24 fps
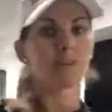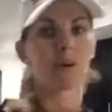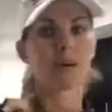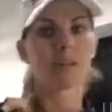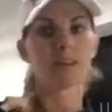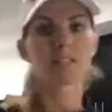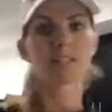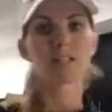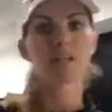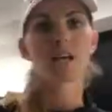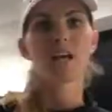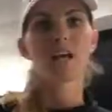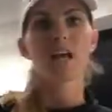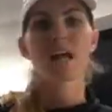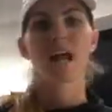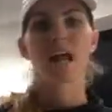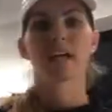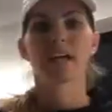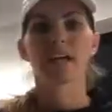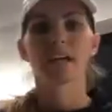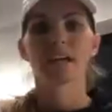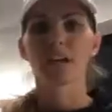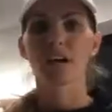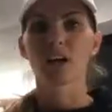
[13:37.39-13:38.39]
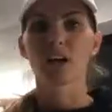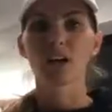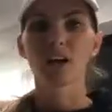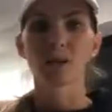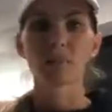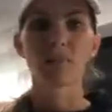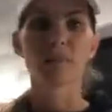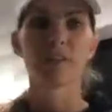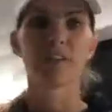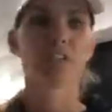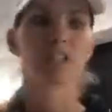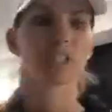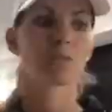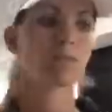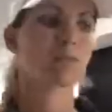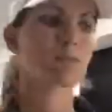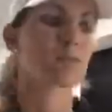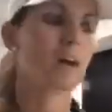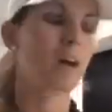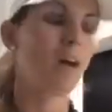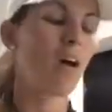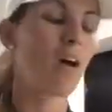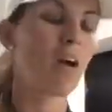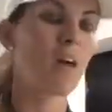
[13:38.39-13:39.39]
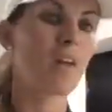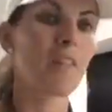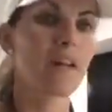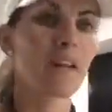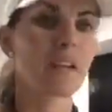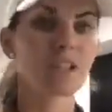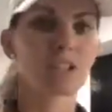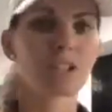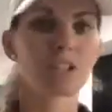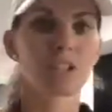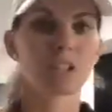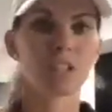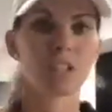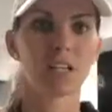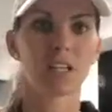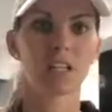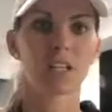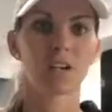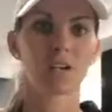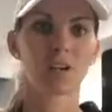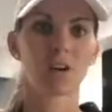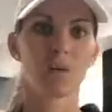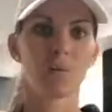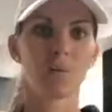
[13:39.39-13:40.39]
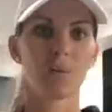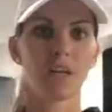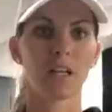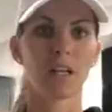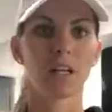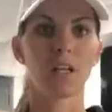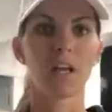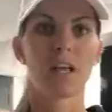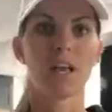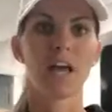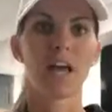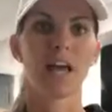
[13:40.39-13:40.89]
rice, and I can cut up the vegetables while all that is cooking and going.